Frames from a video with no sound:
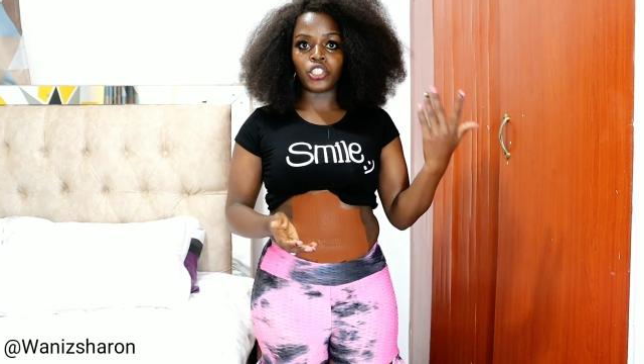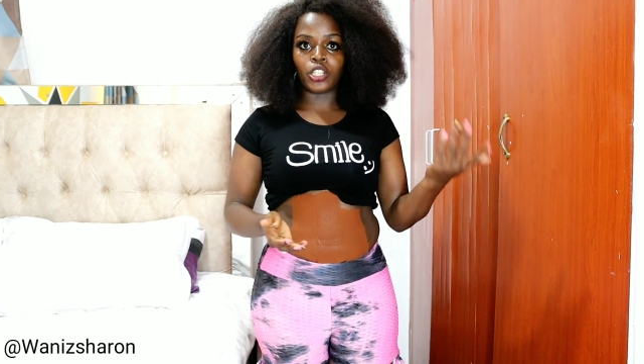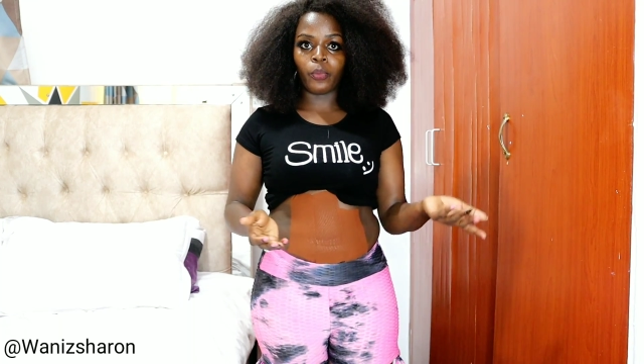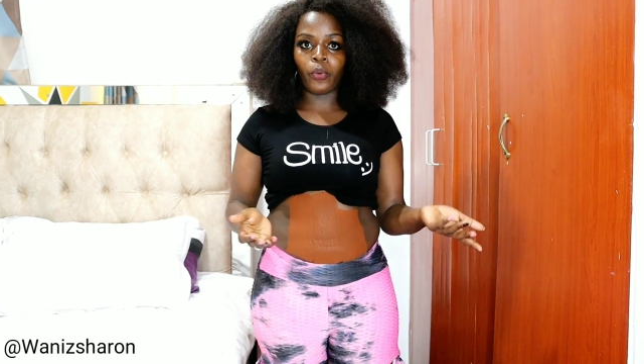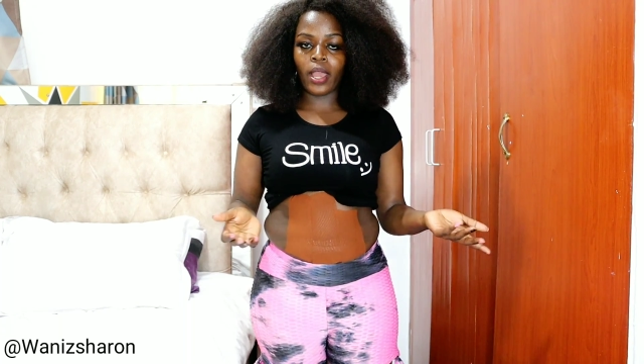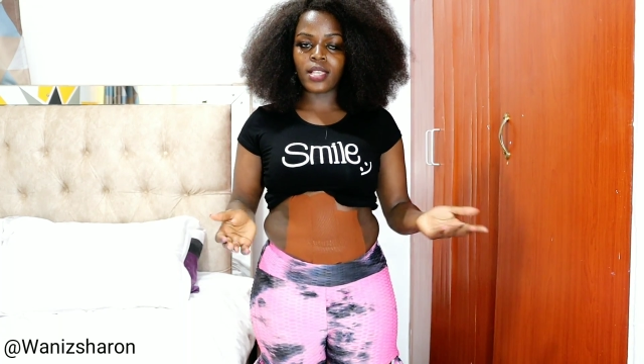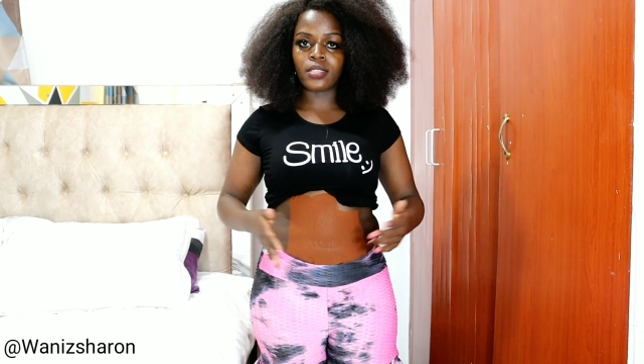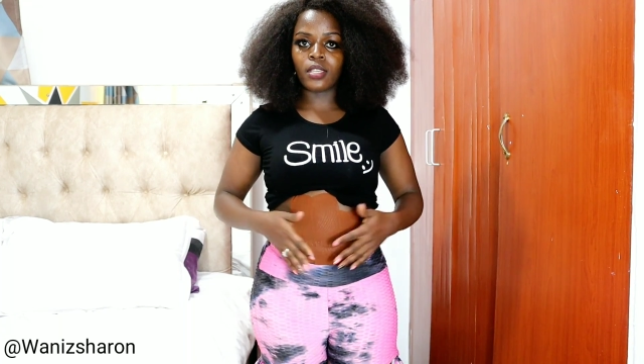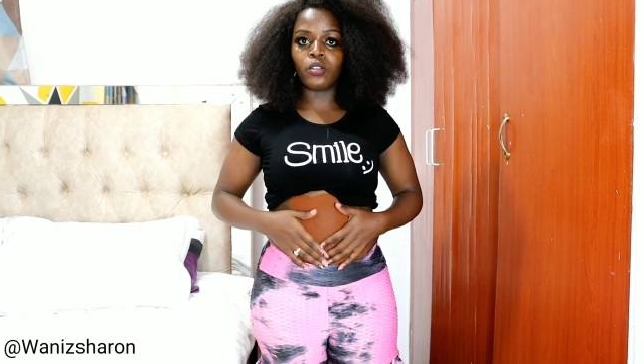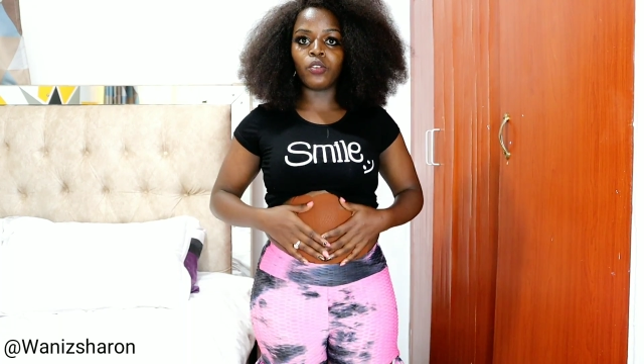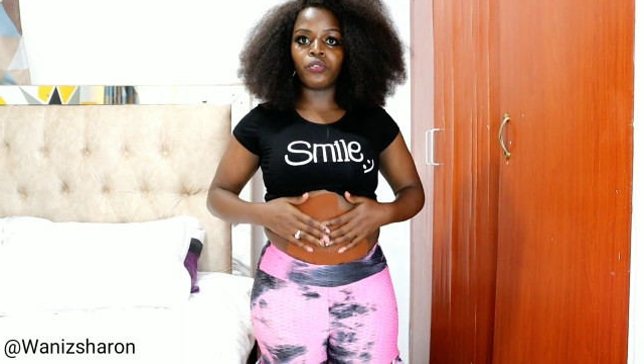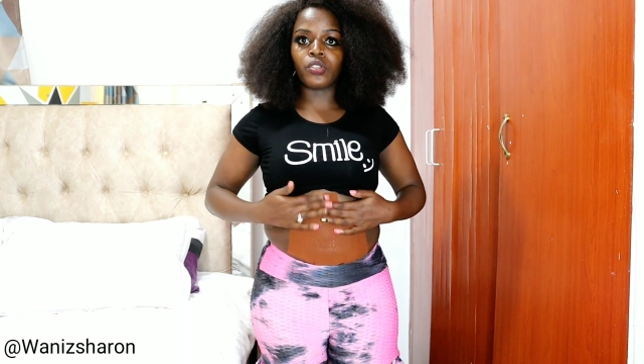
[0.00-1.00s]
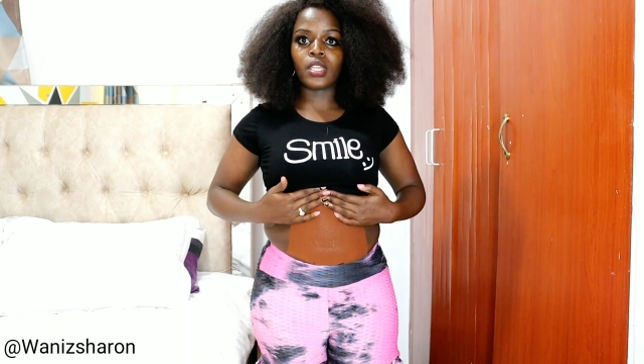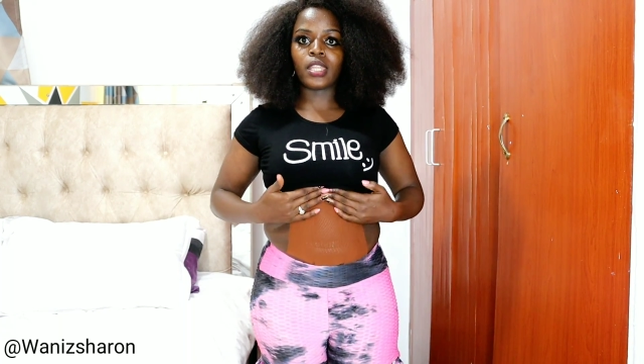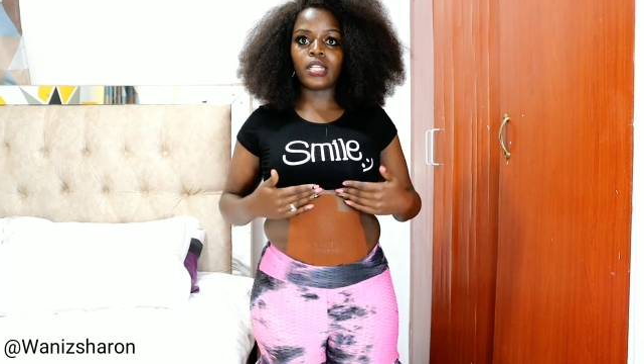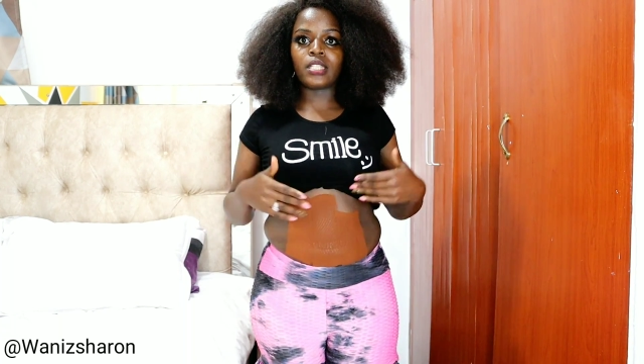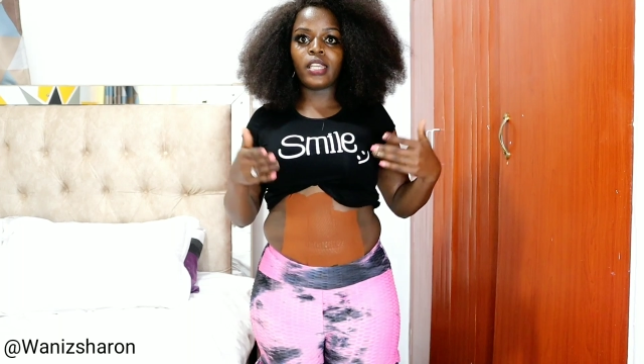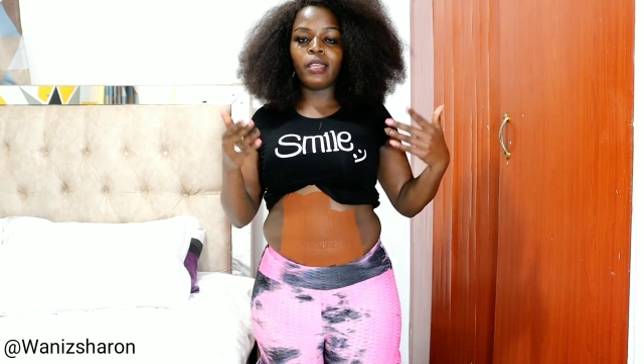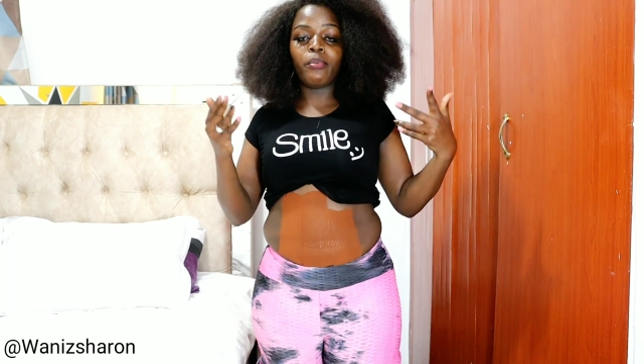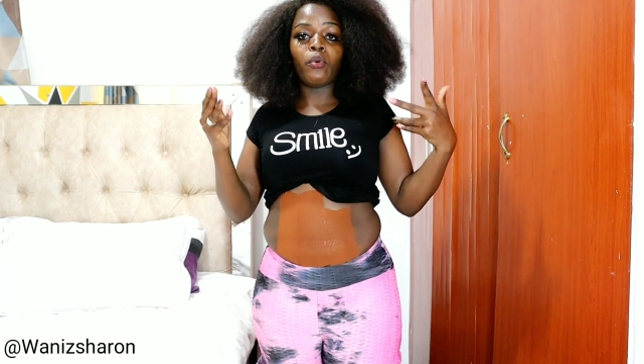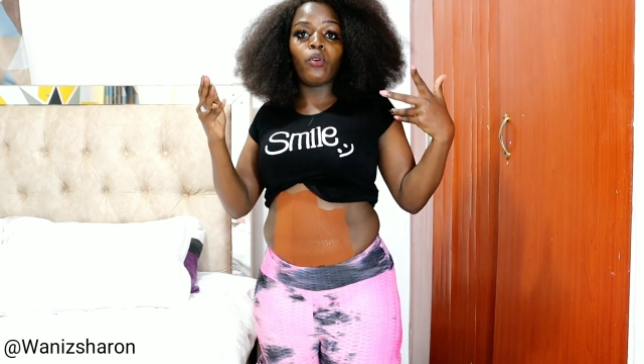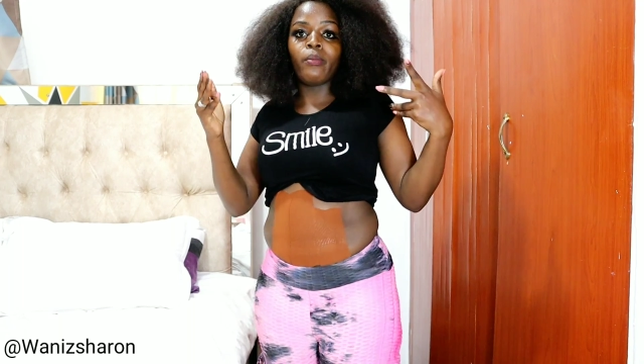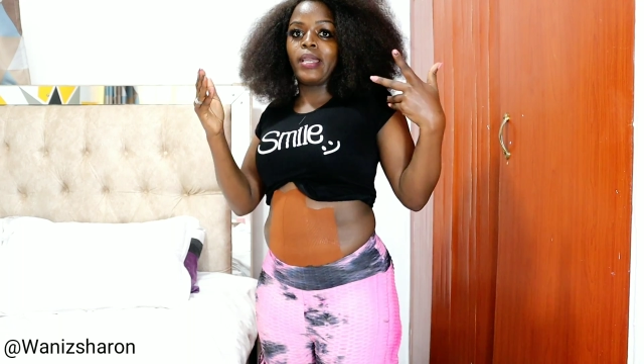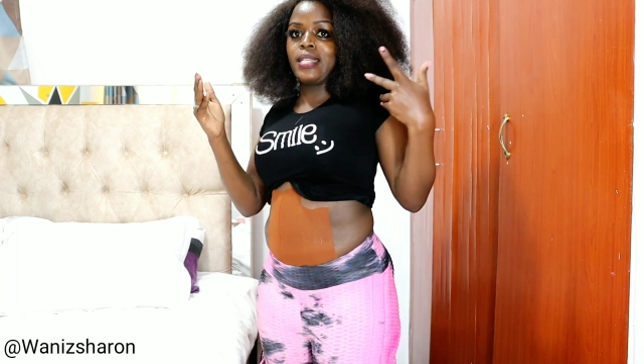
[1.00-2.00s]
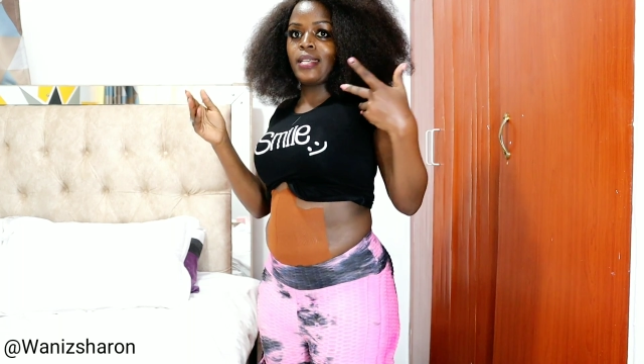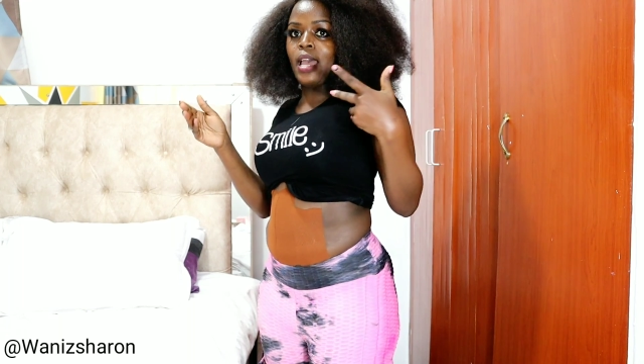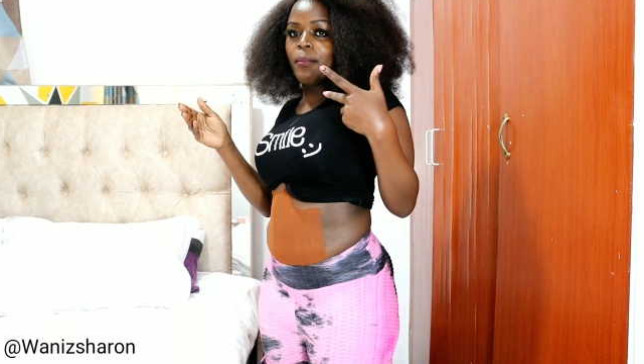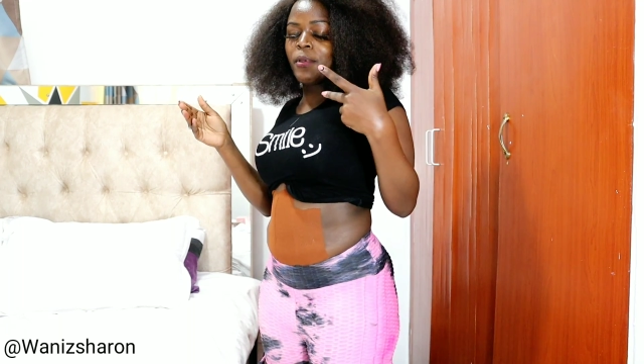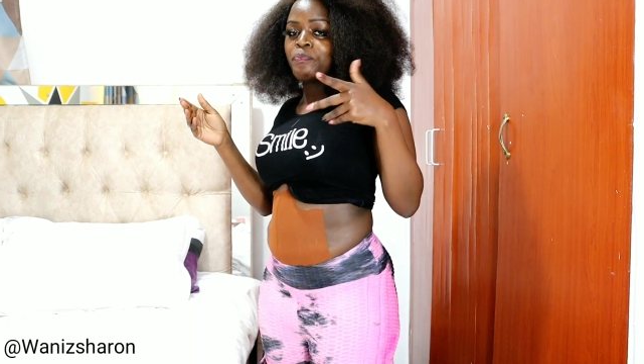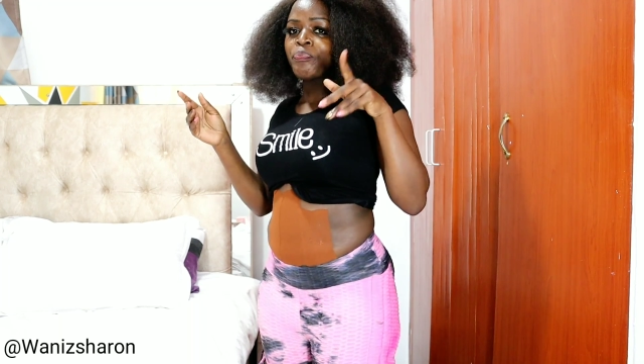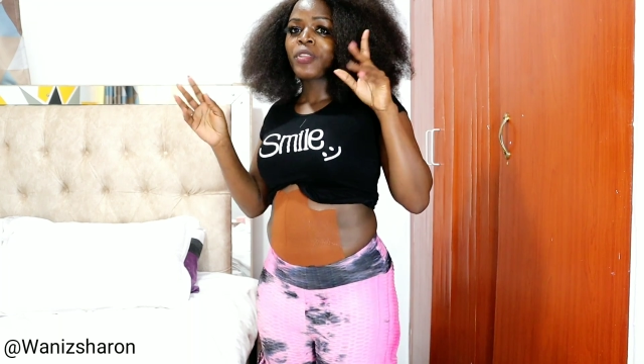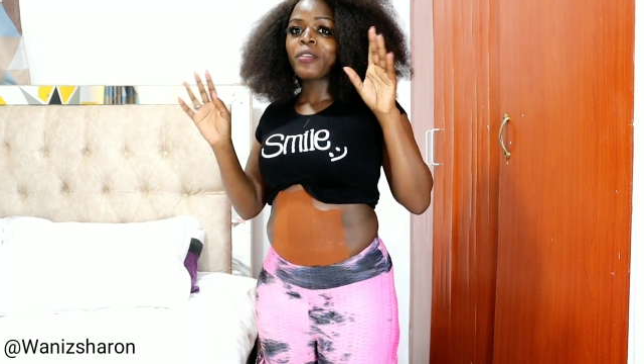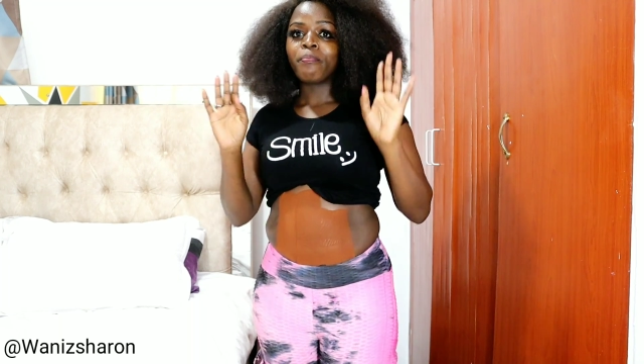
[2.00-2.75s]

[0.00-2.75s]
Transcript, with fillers: a shapewear instead of using the tape on my tummy.